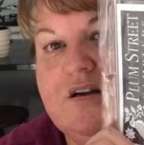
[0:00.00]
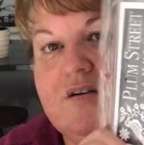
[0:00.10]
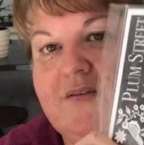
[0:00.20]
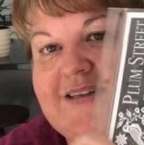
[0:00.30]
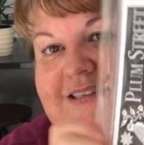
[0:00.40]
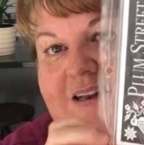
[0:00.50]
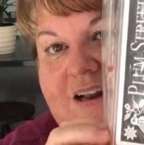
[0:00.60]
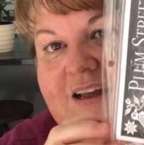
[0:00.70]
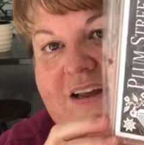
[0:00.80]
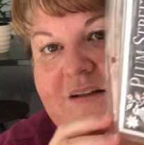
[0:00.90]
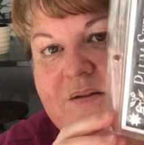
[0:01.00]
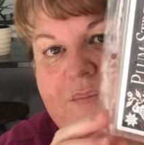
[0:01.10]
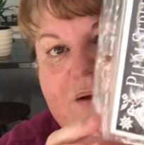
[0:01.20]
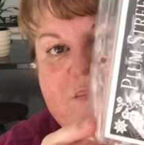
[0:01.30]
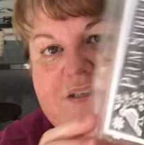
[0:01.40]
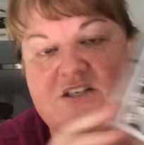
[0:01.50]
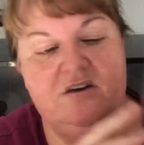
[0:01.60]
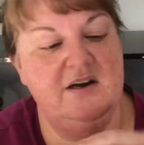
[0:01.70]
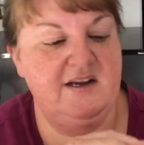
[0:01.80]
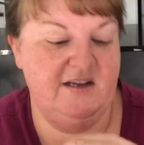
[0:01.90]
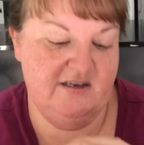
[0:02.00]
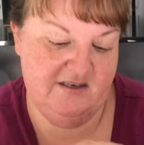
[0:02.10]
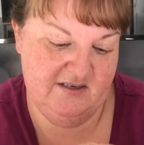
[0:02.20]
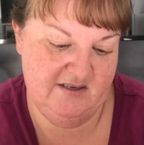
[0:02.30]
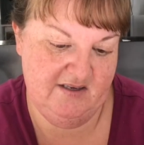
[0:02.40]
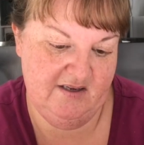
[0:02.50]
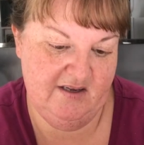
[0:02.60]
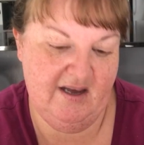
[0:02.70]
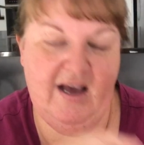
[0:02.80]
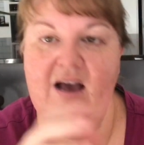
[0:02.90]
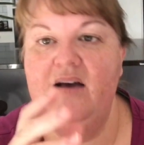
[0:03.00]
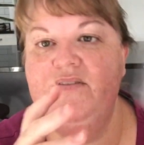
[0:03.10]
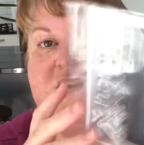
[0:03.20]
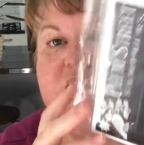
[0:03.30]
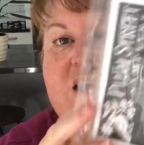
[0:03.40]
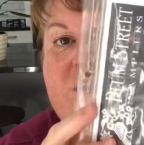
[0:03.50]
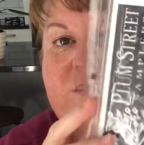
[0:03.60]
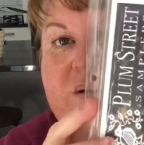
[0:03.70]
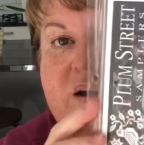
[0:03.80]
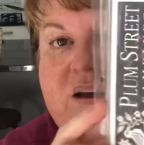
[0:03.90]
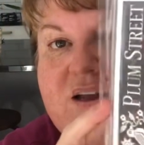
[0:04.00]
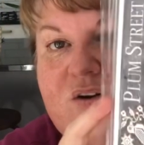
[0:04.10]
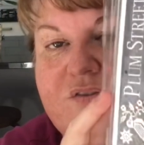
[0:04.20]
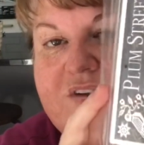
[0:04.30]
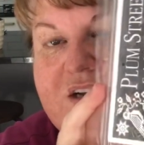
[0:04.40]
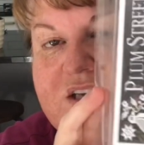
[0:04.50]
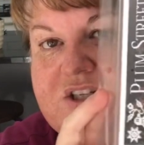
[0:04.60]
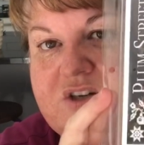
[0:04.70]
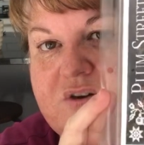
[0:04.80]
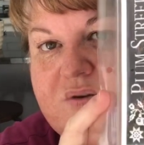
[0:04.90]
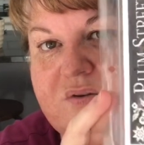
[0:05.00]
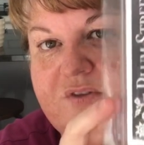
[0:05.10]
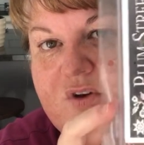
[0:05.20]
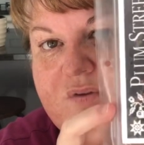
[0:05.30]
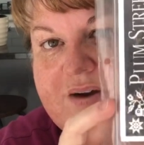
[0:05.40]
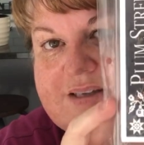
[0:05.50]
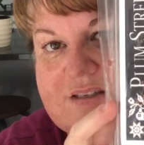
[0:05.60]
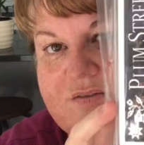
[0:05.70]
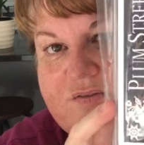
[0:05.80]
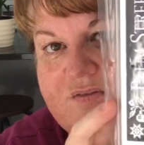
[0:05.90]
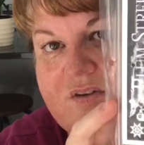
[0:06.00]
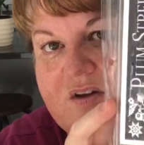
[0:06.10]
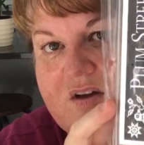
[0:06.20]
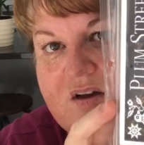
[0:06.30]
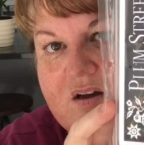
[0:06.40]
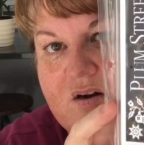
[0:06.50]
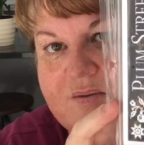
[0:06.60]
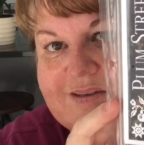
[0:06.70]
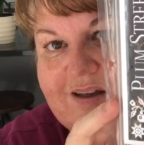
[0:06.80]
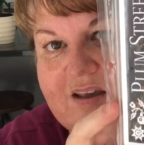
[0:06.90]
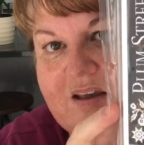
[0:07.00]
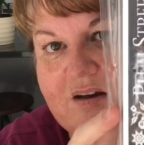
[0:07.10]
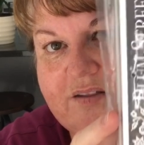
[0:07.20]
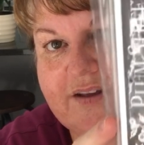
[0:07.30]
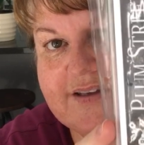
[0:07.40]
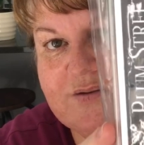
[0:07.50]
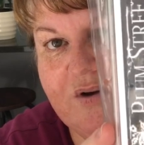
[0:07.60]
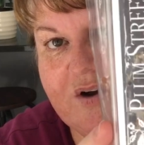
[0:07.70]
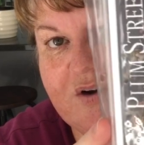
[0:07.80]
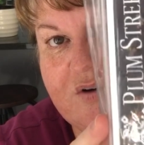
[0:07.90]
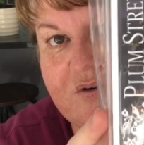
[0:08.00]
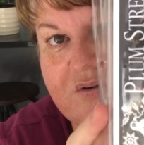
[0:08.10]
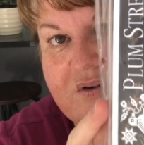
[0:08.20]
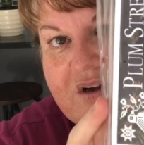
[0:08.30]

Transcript: recently, the Palm Street Harvard Keeper, and offered it to a few of us. And I was like, yeah, I think it's quite cool.